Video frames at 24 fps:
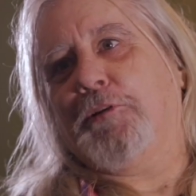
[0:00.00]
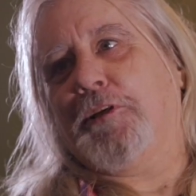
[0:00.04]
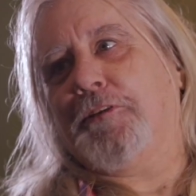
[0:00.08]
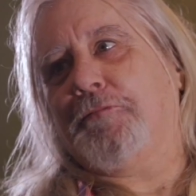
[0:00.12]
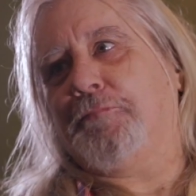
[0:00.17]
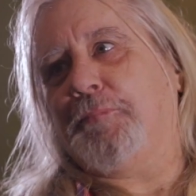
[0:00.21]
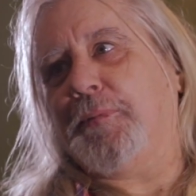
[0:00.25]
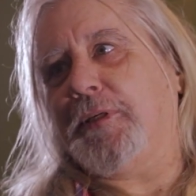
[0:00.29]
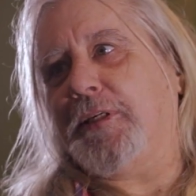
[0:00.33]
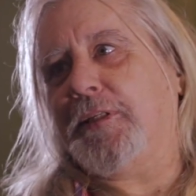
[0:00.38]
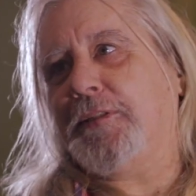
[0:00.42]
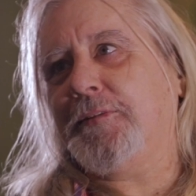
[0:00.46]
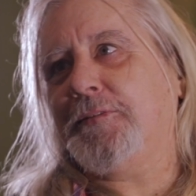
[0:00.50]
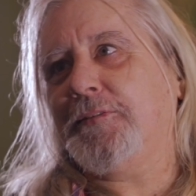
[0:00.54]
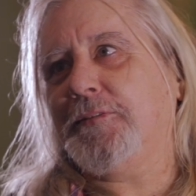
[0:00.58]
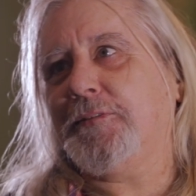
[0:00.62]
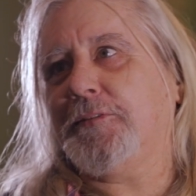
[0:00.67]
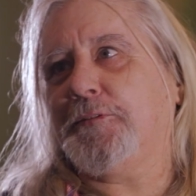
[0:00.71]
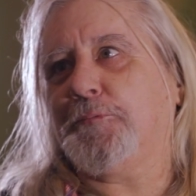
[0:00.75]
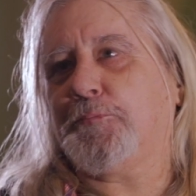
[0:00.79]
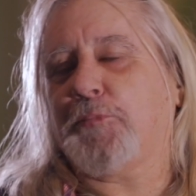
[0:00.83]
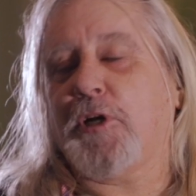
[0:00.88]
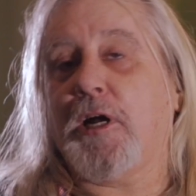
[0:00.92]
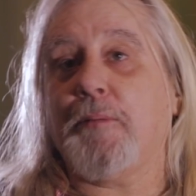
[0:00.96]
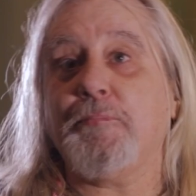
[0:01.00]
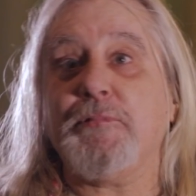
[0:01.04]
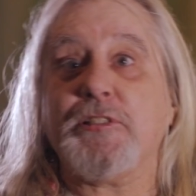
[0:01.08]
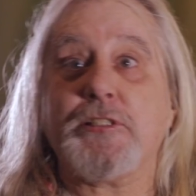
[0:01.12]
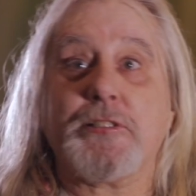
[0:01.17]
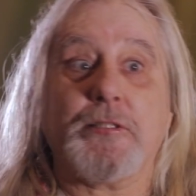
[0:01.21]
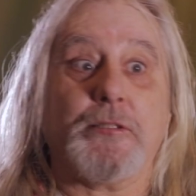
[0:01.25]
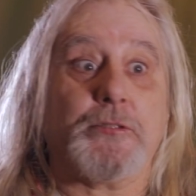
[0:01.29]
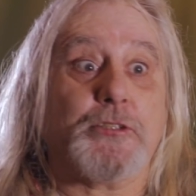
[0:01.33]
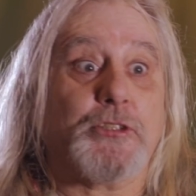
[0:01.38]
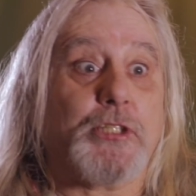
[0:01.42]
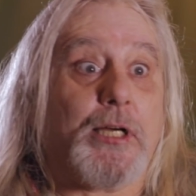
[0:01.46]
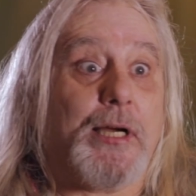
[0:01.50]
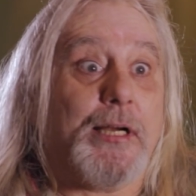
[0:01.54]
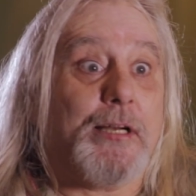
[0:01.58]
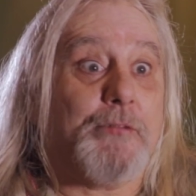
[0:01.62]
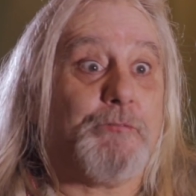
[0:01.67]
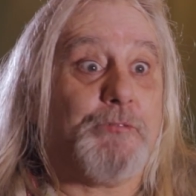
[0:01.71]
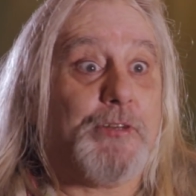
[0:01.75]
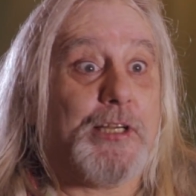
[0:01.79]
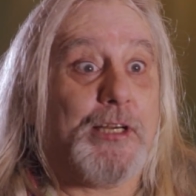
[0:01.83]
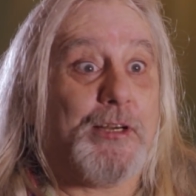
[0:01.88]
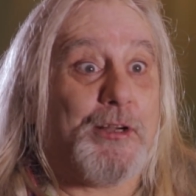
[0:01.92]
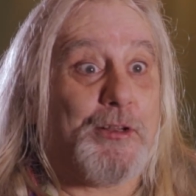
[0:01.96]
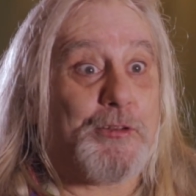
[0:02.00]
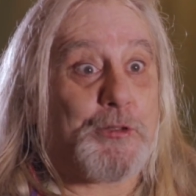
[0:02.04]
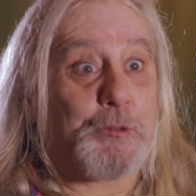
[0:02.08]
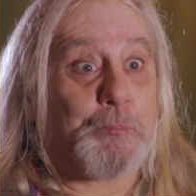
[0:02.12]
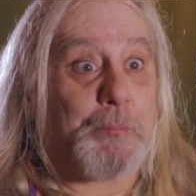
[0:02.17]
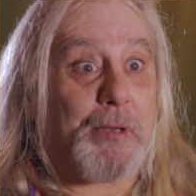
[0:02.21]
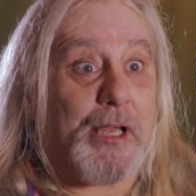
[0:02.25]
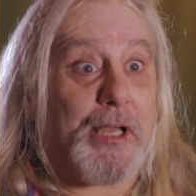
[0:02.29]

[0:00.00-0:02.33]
would have been? Probably still trying to figure out the